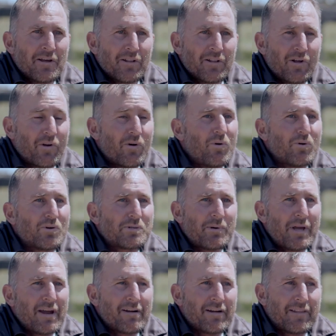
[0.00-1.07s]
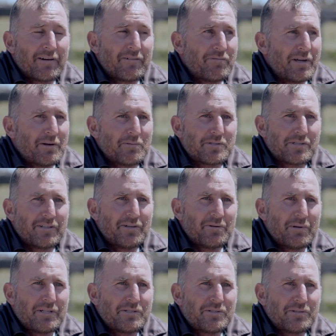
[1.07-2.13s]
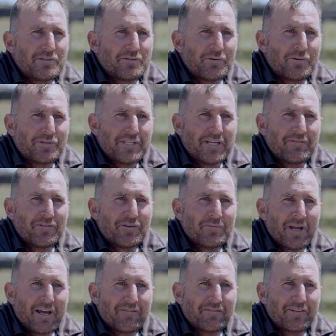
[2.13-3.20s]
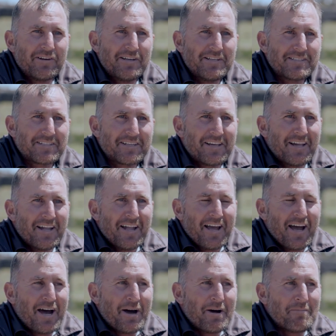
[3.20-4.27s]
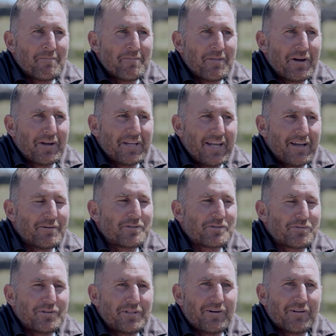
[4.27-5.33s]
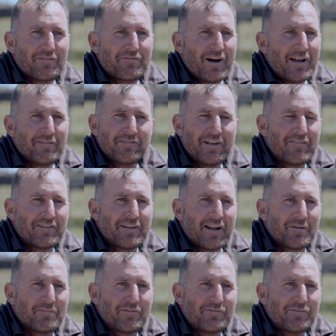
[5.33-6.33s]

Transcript: a lot of horsepower out there. It was a little bit daunting for me at first. Though yeah, it was really a lot of fun. I've never done it